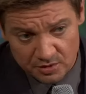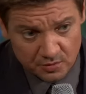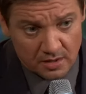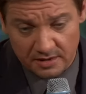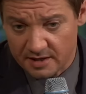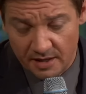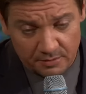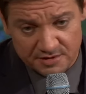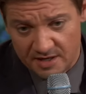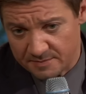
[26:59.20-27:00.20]
goes wrong, a
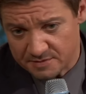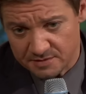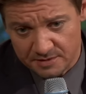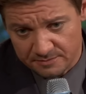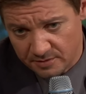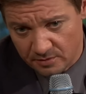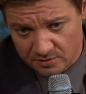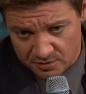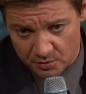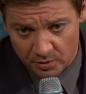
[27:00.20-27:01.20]
cable snaps and then you know
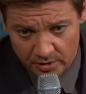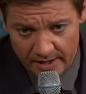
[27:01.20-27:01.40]
there's a real